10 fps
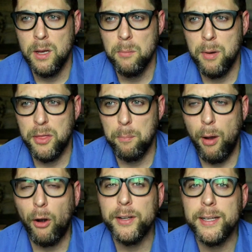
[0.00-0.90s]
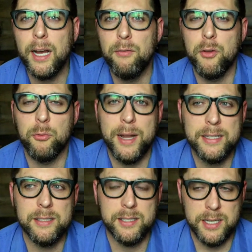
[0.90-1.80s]
But the parting of the Red
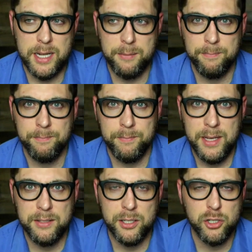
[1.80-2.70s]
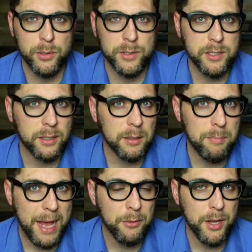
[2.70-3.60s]
Sea is intrinsically
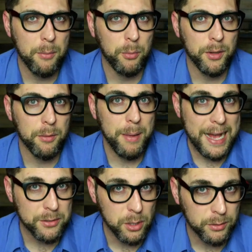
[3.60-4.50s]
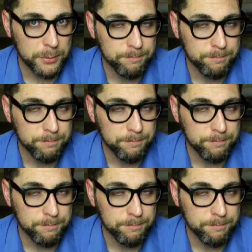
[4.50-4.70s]
bound up with Passover.